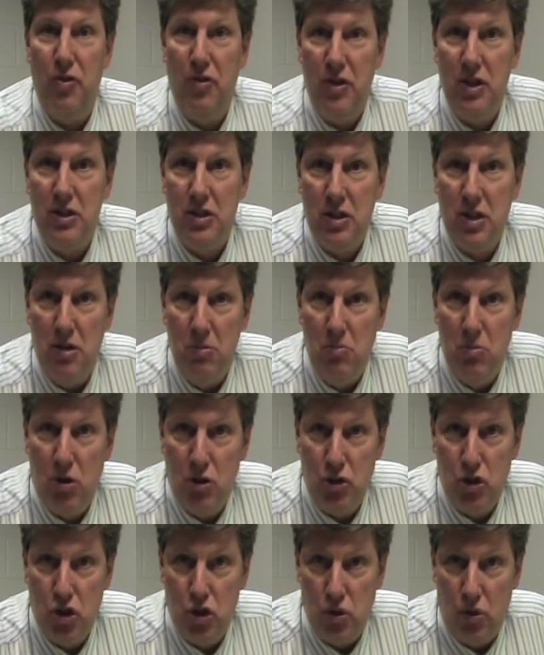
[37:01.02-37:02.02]
this
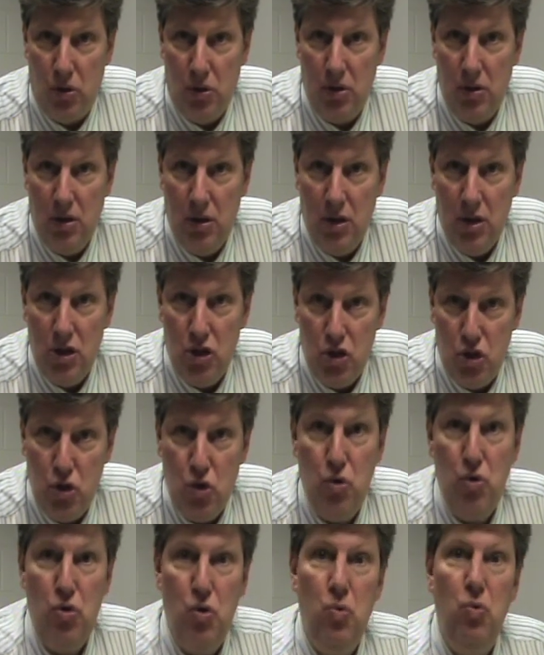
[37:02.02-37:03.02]
commercial?
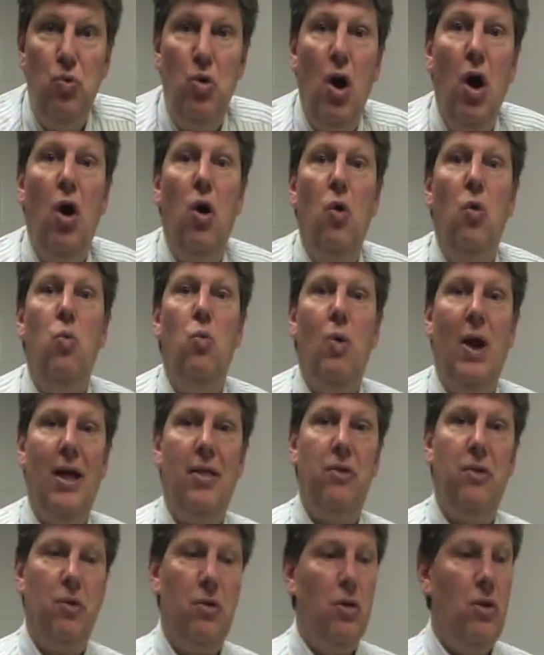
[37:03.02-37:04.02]
Do you know
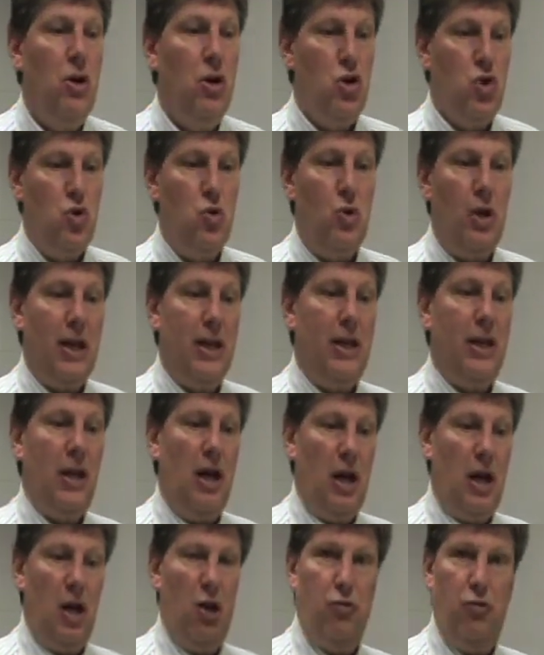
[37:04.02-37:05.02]
whether you can
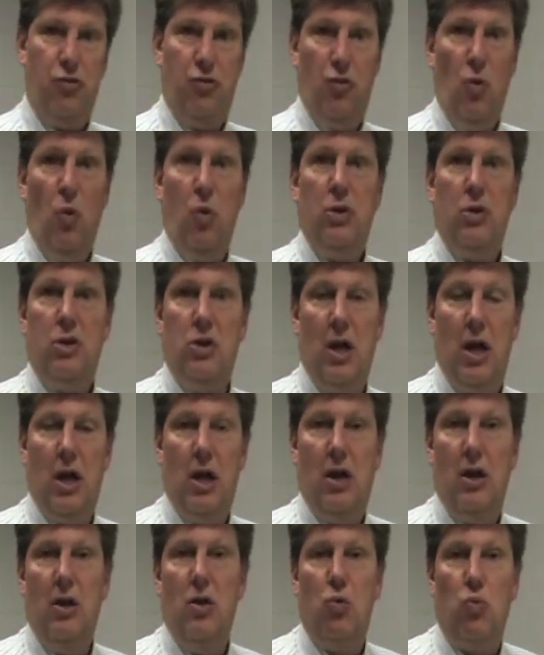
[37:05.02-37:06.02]
afford
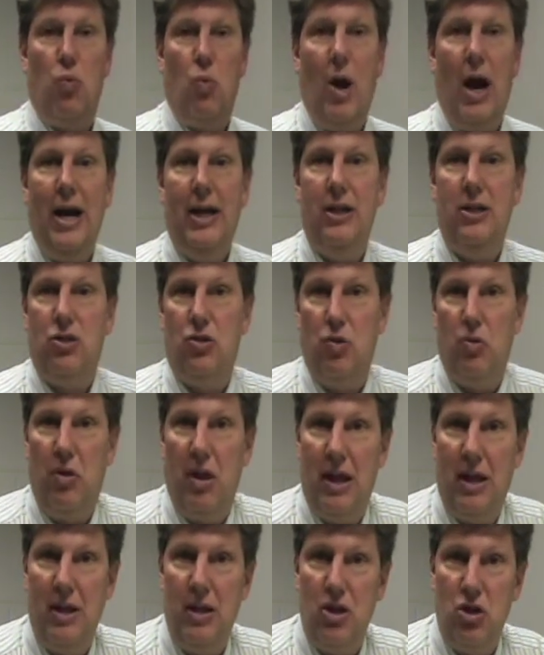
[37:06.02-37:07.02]
to write it so
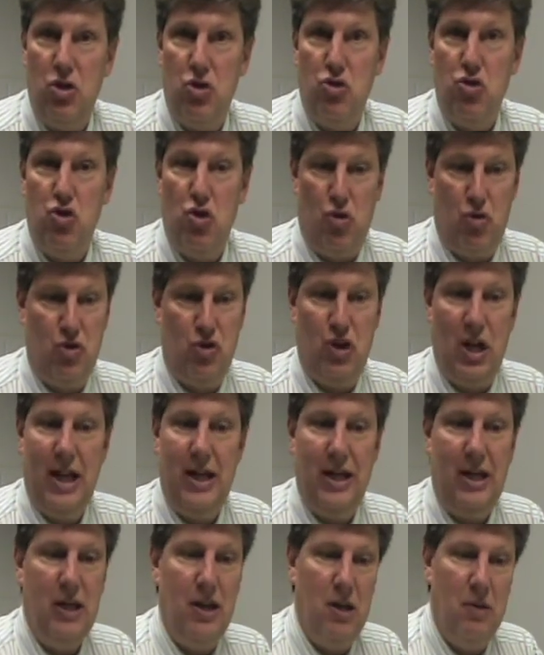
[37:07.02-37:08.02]
that your
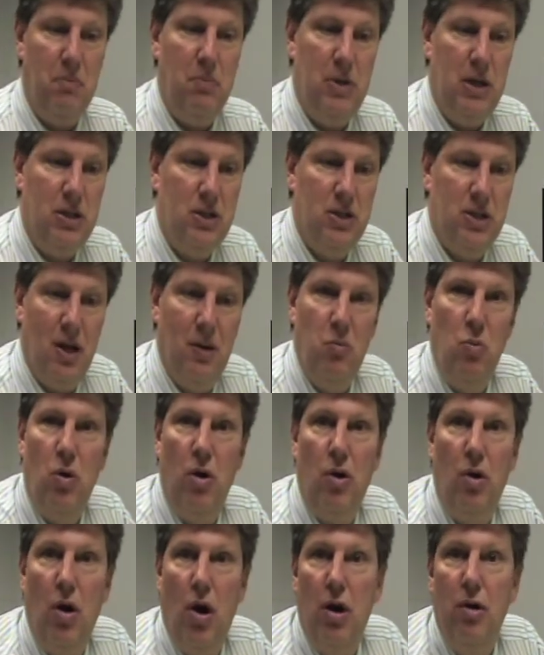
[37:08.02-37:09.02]
setting can be
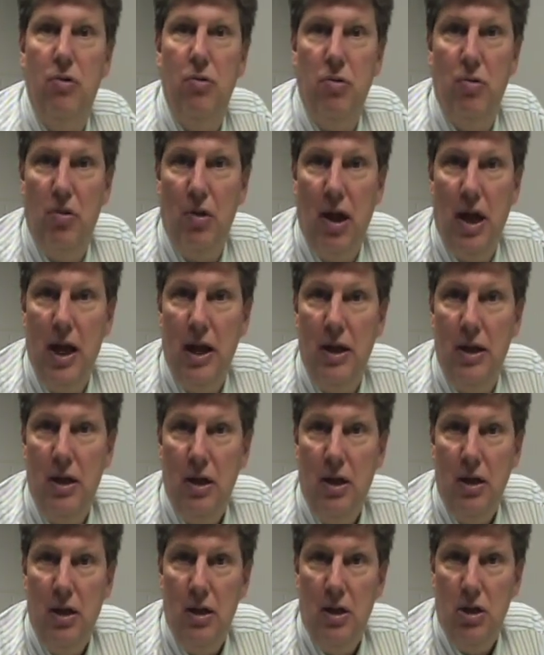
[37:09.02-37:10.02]
somewhere other than
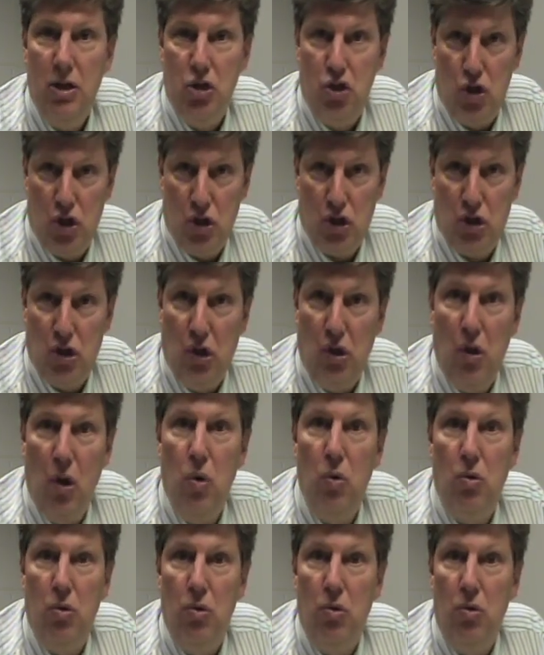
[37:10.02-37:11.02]
just the
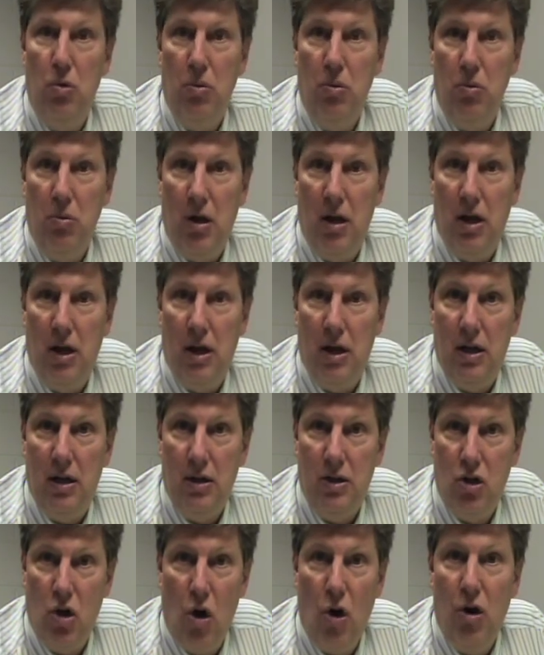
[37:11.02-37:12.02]

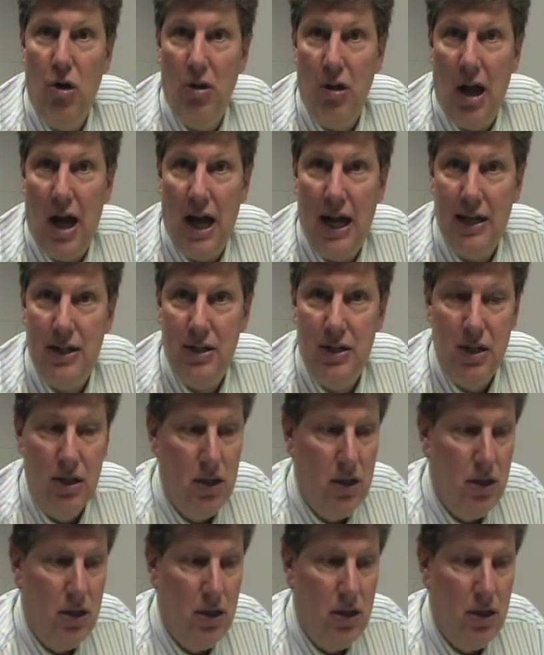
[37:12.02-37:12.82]
local car lot?